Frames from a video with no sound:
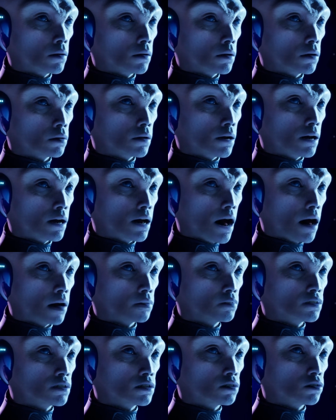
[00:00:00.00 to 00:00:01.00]
and the
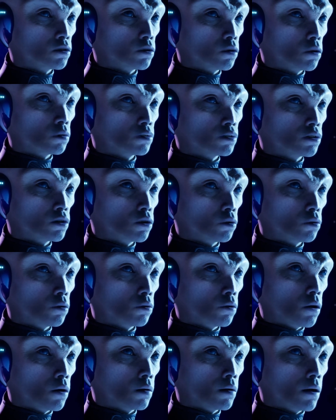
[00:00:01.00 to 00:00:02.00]
absence of
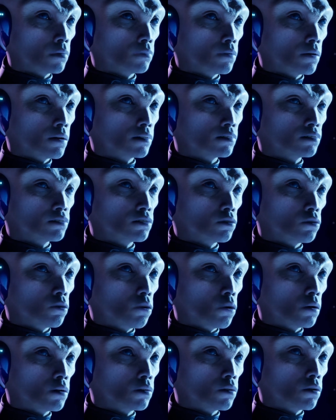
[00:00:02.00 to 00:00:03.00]
observable evidence
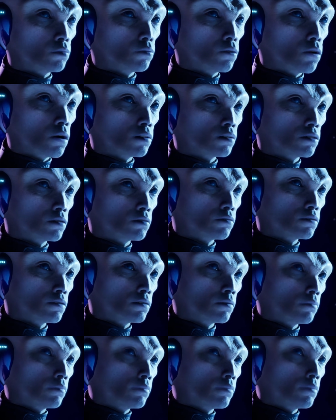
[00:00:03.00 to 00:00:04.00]
supporting their
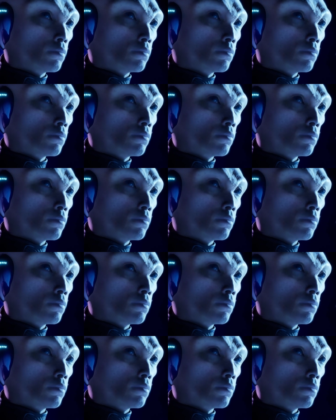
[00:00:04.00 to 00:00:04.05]
presence